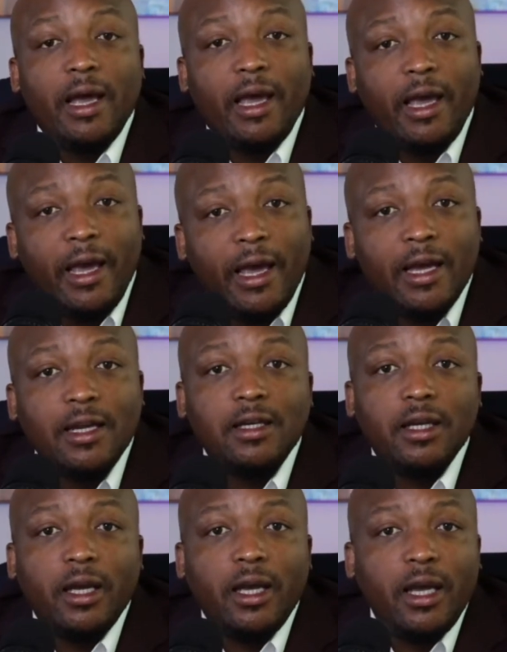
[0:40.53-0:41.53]
And
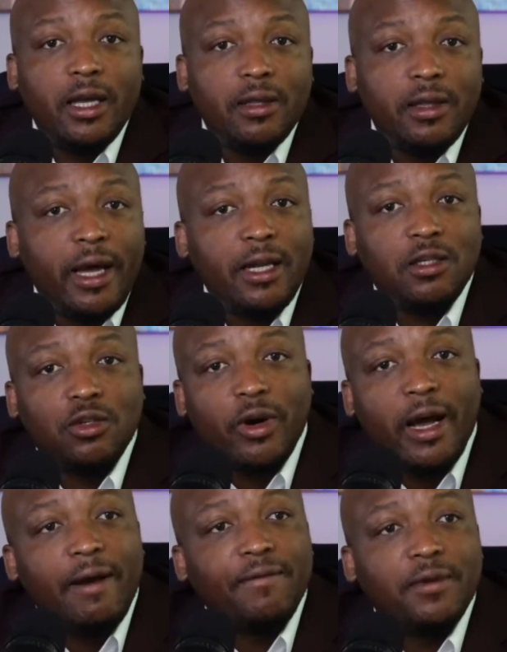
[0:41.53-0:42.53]
in that
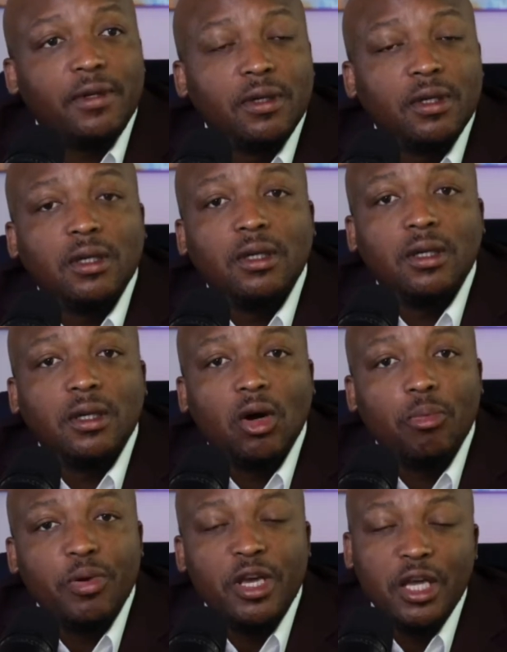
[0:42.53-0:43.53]
draft
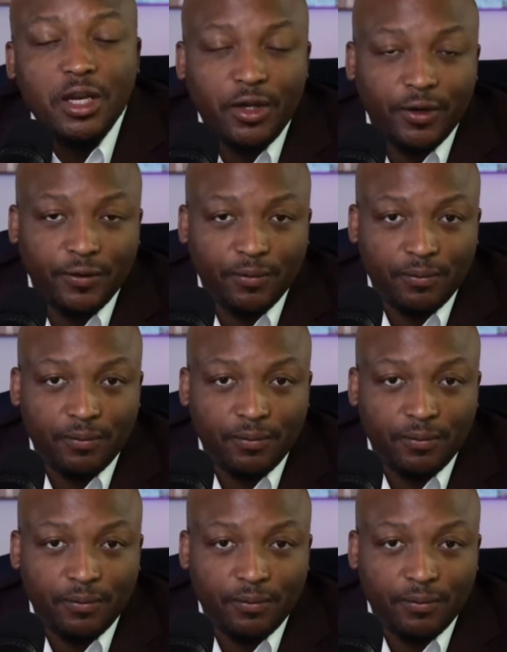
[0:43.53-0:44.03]
opinion,